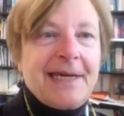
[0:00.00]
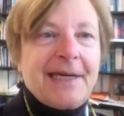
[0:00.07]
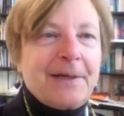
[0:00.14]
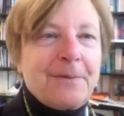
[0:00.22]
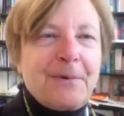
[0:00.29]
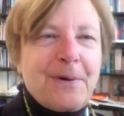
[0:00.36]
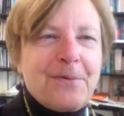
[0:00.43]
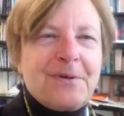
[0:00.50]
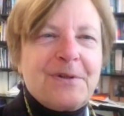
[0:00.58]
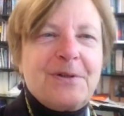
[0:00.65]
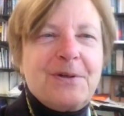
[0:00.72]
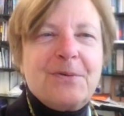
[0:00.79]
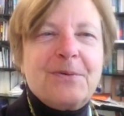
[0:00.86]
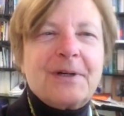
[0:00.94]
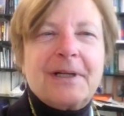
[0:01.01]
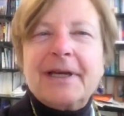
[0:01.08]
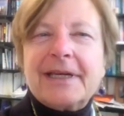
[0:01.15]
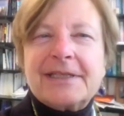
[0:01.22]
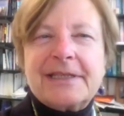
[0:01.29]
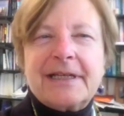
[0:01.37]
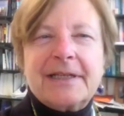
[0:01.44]
I would always do a
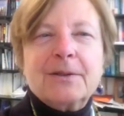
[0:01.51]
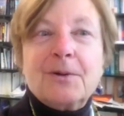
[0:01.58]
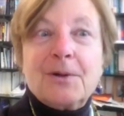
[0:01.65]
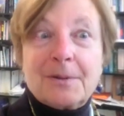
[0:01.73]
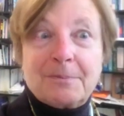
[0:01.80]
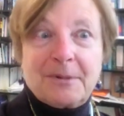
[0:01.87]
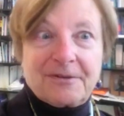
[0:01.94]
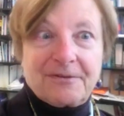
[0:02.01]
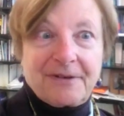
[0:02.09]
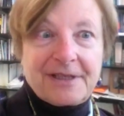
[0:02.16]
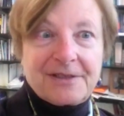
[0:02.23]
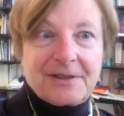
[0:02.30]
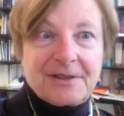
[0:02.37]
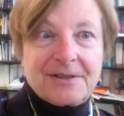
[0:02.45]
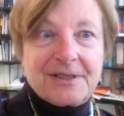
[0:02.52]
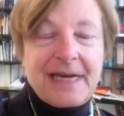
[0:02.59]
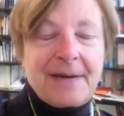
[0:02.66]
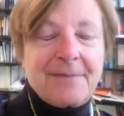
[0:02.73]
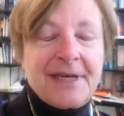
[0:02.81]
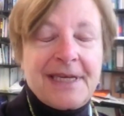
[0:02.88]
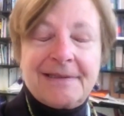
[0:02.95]
class on law professors.
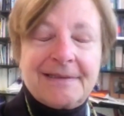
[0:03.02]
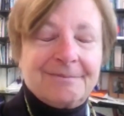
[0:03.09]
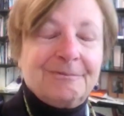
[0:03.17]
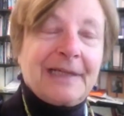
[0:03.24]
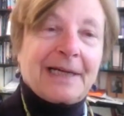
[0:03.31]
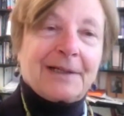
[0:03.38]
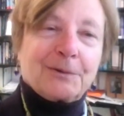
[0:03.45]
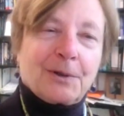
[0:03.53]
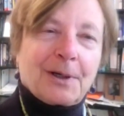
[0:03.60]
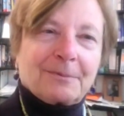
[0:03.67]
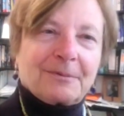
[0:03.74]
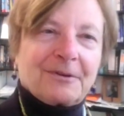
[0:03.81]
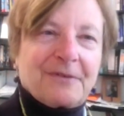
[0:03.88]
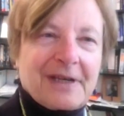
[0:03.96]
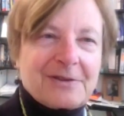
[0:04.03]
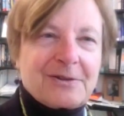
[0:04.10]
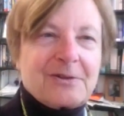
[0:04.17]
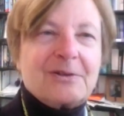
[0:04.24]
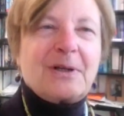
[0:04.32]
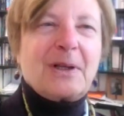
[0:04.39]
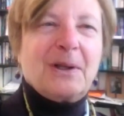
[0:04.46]
I mean, not law
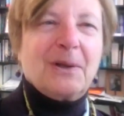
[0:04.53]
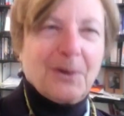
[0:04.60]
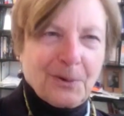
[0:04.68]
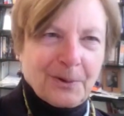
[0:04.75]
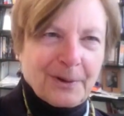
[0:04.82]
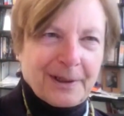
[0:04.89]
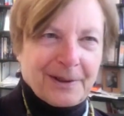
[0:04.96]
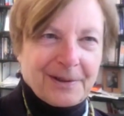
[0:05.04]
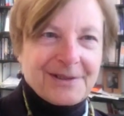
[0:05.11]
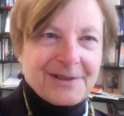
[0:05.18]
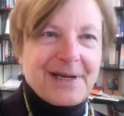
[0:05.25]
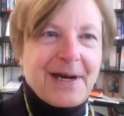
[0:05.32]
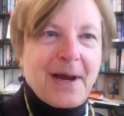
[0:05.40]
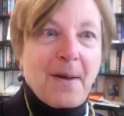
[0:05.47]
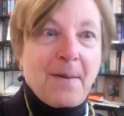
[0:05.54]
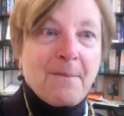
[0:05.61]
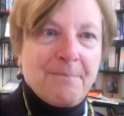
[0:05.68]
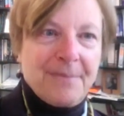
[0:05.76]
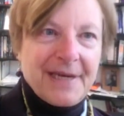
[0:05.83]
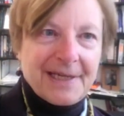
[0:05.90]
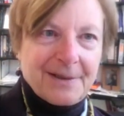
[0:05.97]
professors, lawyers,
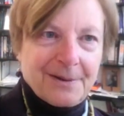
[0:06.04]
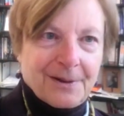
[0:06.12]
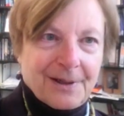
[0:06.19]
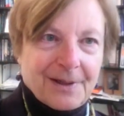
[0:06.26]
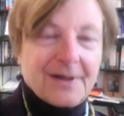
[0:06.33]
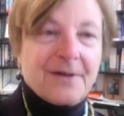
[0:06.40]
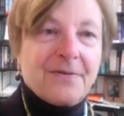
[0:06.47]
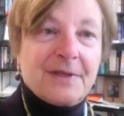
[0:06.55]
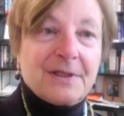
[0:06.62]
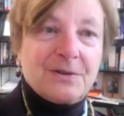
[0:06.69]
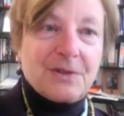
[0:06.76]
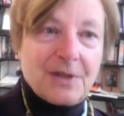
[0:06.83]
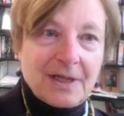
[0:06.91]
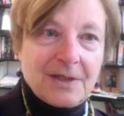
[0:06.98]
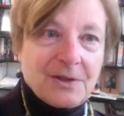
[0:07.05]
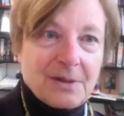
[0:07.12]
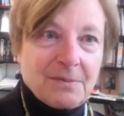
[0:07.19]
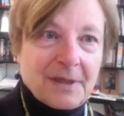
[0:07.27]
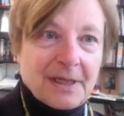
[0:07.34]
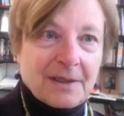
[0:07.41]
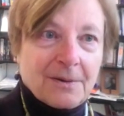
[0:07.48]
big law, the change
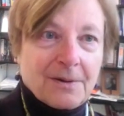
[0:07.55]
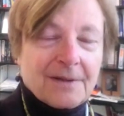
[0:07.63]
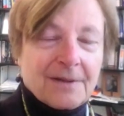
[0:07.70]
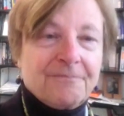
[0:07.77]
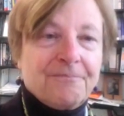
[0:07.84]
in big law.